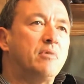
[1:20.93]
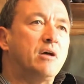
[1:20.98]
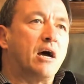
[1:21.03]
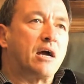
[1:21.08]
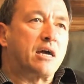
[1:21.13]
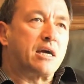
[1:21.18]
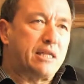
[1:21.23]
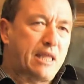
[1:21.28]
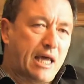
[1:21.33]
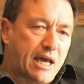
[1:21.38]
a
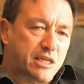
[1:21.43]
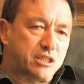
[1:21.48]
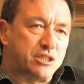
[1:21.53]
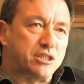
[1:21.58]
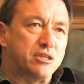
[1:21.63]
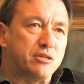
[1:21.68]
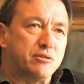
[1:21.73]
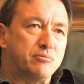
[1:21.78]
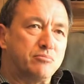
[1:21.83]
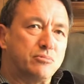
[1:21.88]

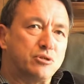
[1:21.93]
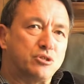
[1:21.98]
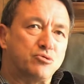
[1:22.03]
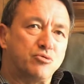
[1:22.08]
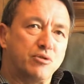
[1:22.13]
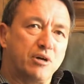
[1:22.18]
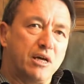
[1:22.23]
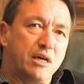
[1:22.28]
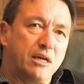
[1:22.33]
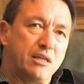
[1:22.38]
connection
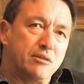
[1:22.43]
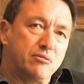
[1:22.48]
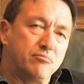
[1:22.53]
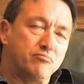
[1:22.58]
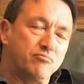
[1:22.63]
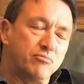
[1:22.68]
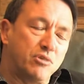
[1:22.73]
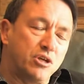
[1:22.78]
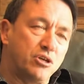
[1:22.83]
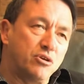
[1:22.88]
between
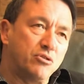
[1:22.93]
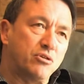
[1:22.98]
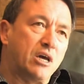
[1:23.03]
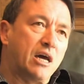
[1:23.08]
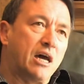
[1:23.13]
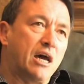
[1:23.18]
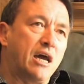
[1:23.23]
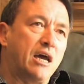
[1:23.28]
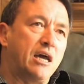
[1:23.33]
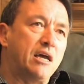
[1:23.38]
the
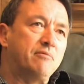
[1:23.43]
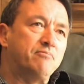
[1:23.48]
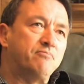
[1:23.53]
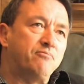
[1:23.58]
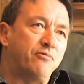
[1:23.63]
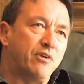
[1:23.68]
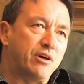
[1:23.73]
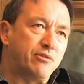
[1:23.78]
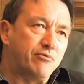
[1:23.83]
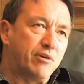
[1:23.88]
UK
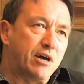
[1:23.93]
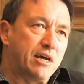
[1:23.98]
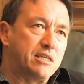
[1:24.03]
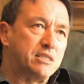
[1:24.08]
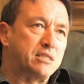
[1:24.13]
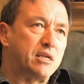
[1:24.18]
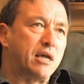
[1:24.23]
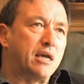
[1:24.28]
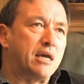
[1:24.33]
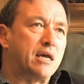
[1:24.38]

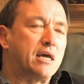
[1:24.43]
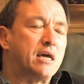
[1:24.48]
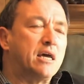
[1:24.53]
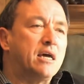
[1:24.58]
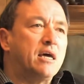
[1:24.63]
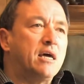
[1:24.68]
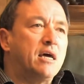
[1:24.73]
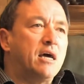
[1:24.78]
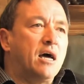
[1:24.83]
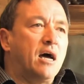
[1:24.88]
fundraising
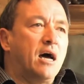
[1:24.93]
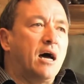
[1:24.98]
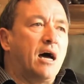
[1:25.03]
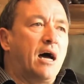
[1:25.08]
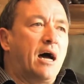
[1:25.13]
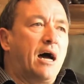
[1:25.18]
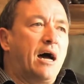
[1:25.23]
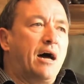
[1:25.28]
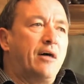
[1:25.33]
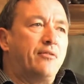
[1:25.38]

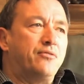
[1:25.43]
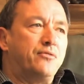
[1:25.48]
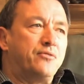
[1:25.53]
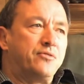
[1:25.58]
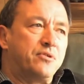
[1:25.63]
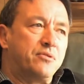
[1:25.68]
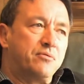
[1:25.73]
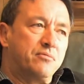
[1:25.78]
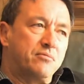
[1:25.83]
and